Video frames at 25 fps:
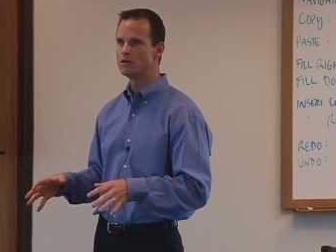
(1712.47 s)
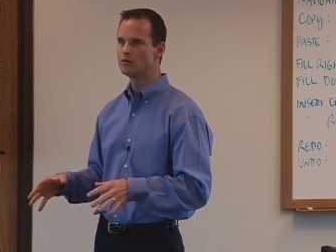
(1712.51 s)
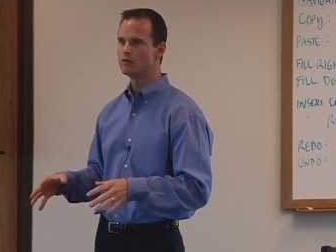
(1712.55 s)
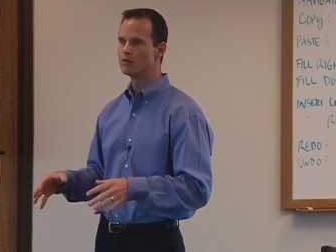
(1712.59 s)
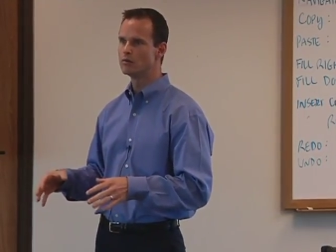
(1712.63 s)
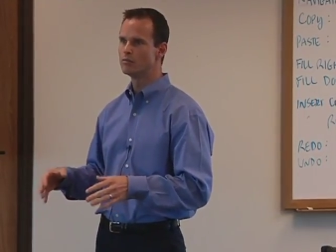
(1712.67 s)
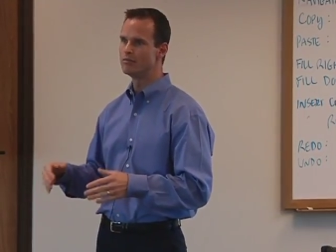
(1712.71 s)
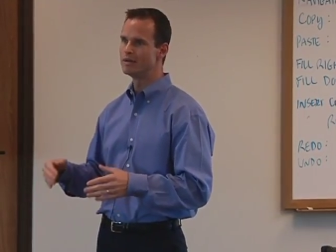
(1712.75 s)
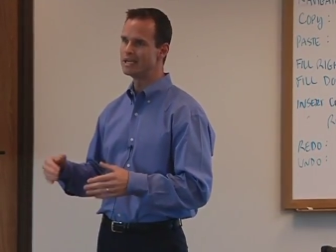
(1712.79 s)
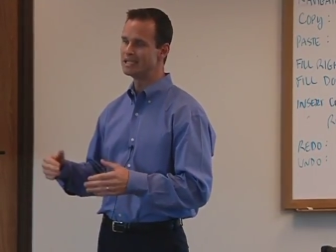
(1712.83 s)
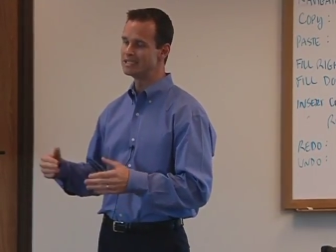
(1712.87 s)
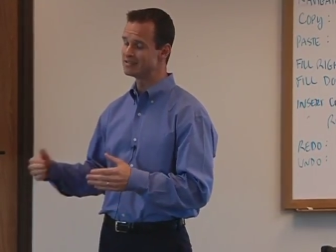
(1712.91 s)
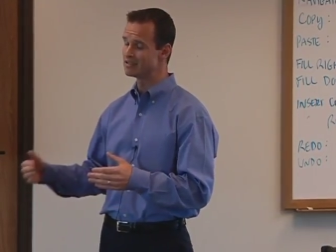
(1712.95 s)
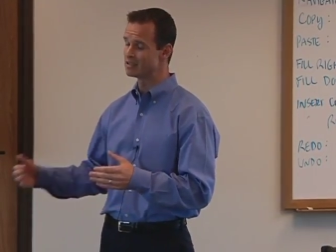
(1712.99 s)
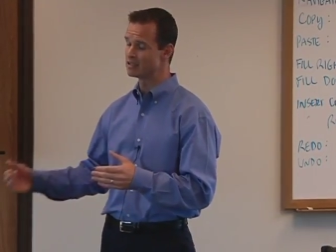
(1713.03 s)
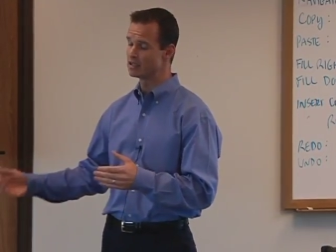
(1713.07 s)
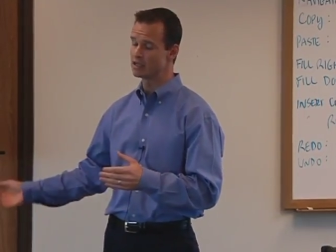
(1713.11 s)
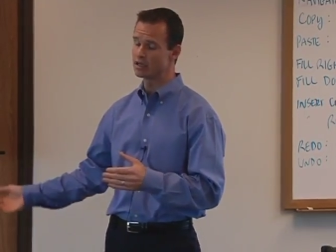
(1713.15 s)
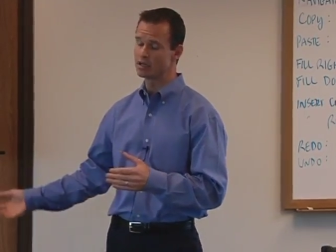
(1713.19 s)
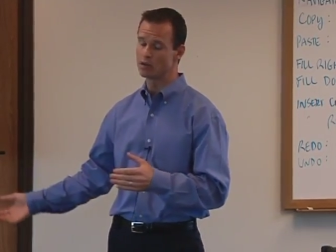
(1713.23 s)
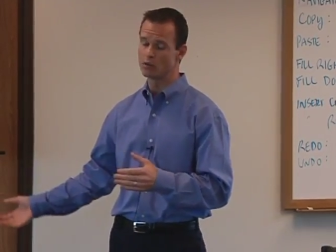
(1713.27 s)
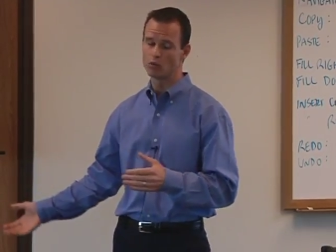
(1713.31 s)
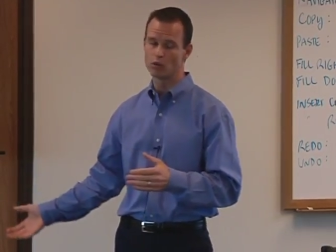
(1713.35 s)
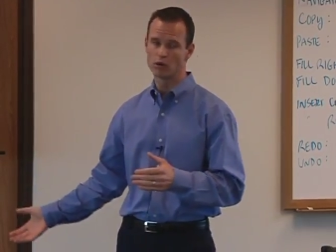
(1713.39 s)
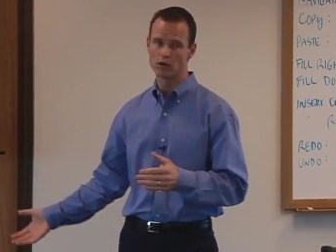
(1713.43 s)
We're basically
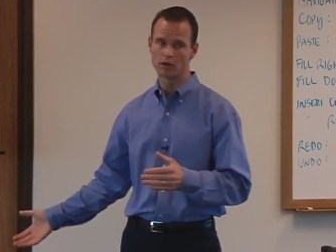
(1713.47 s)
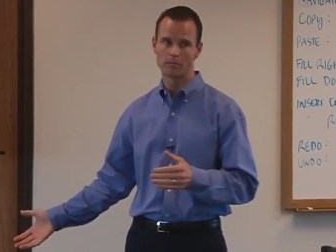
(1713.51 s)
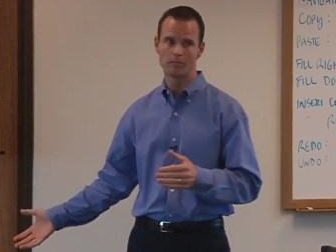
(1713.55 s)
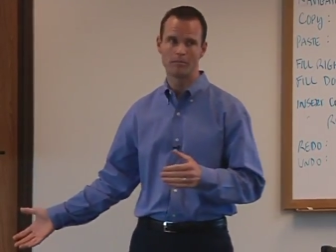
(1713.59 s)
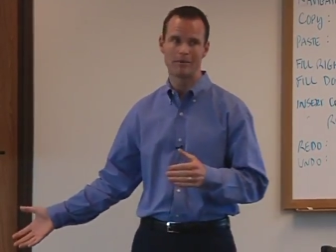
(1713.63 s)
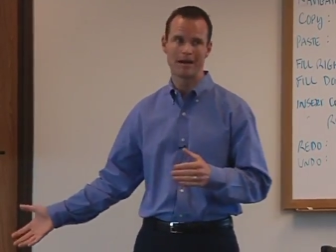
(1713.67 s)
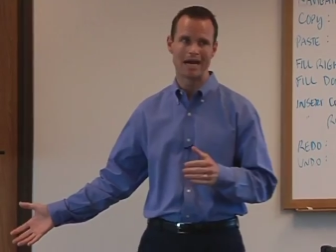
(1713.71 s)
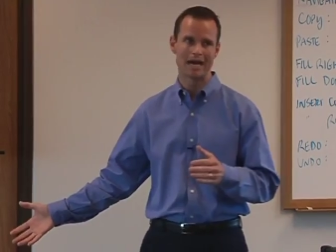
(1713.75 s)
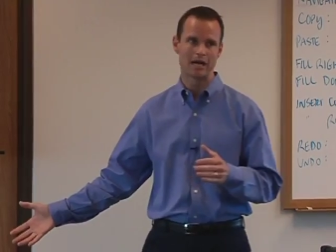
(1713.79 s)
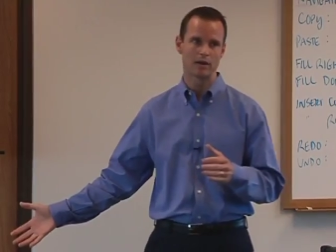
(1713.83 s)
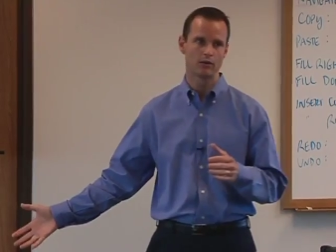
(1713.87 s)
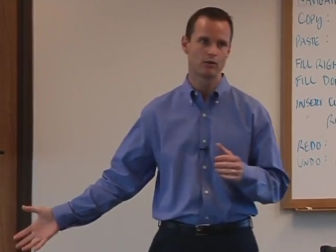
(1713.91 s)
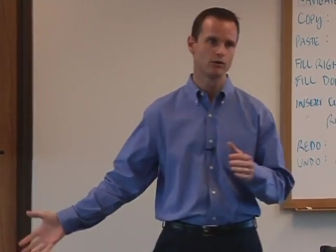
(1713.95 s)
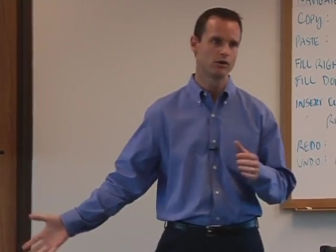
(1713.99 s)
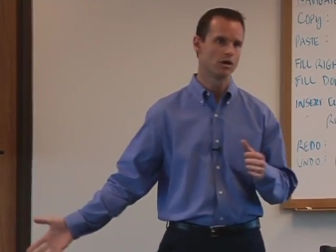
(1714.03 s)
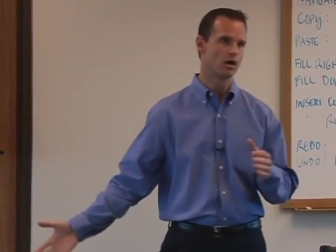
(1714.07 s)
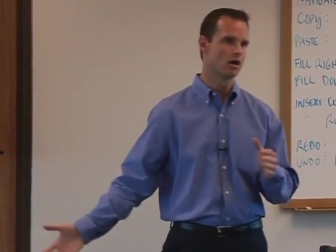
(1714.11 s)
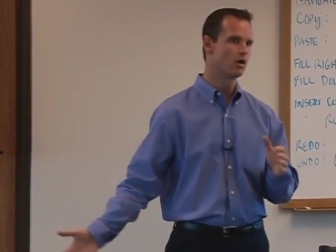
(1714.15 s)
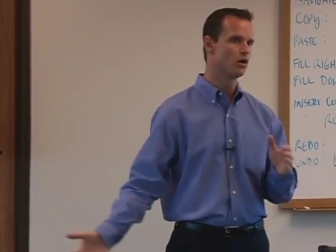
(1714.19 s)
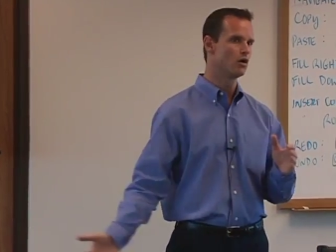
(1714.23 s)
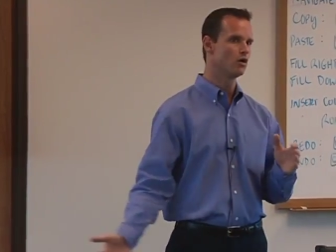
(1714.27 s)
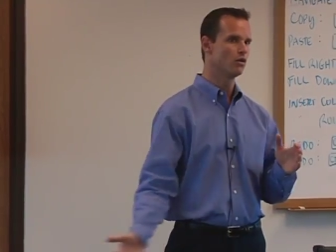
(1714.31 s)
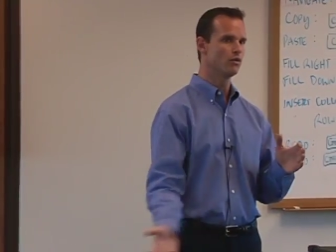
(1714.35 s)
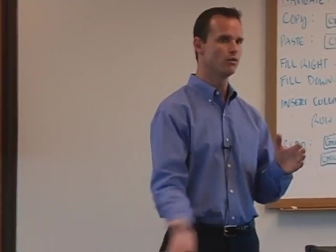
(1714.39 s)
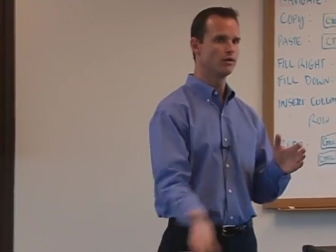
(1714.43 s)
going to work backward
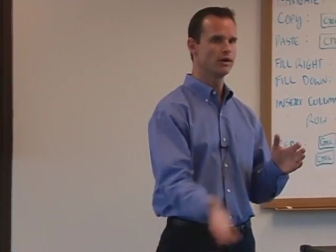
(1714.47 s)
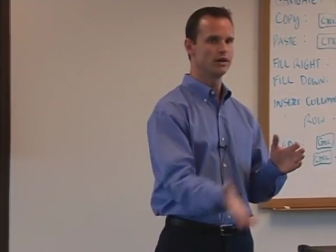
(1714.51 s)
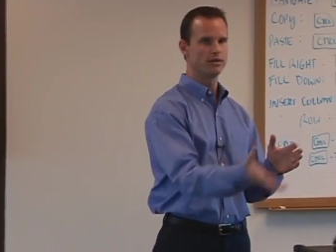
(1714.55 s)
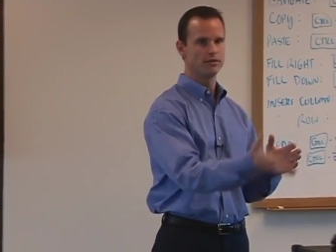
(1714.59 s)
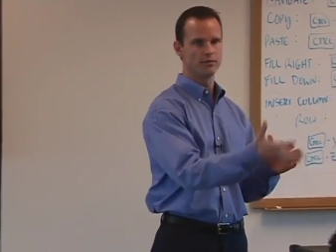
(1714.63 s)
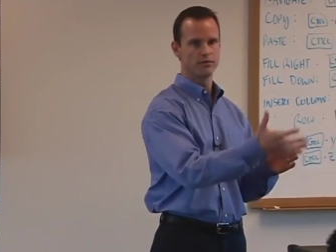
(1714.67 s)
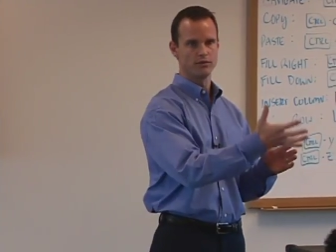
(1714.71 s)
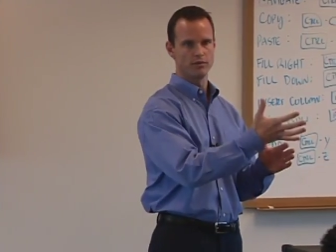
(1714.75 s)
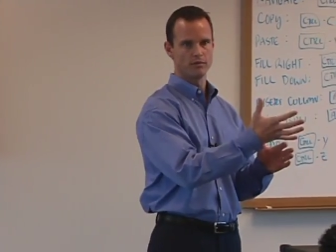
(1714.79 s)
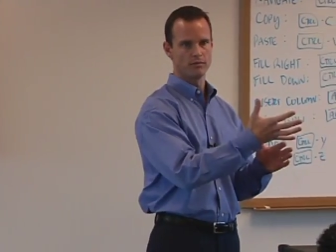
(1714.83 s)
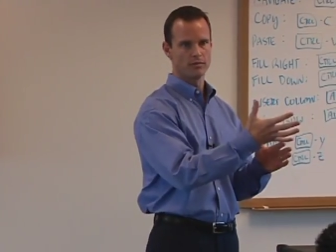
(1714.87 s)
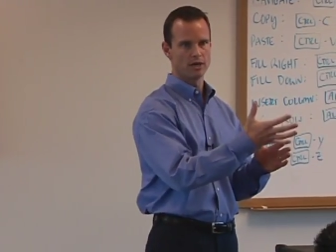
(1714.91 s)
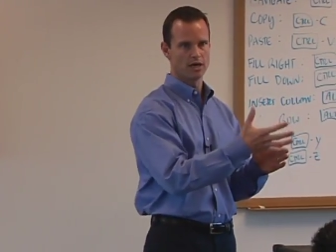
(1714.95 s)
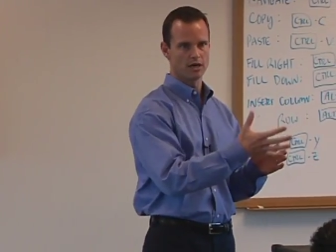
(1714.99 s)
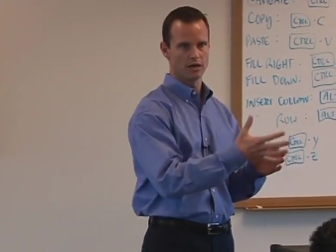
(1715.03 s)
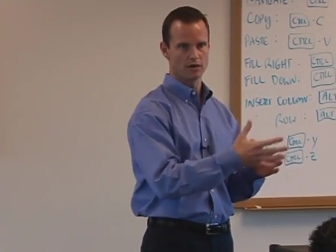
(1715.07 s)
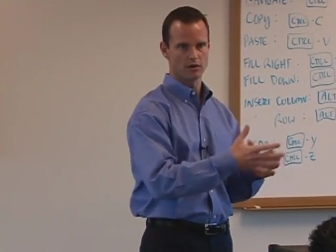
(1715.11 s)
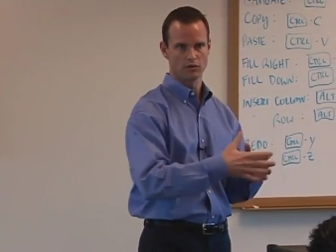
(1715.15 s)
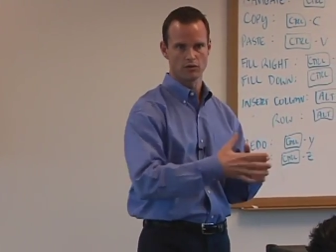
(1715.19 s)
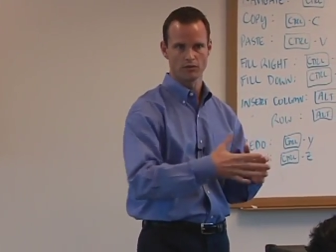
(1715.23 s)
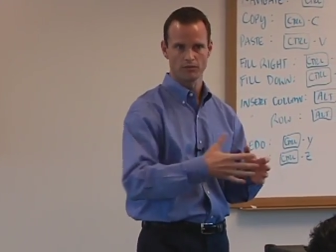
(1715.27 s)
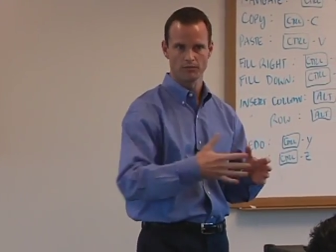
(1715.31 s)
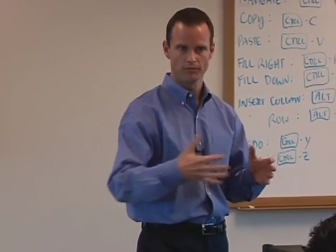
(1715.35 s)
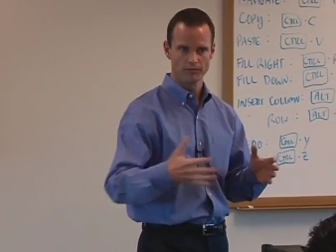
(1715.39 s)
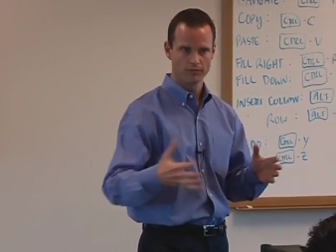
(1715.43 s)
all the way through the
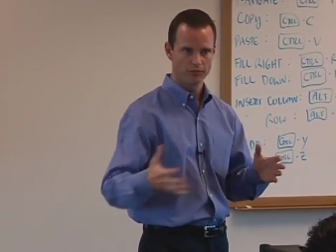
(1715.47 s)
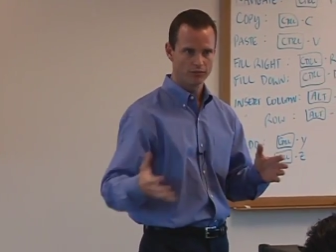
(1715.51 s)
model,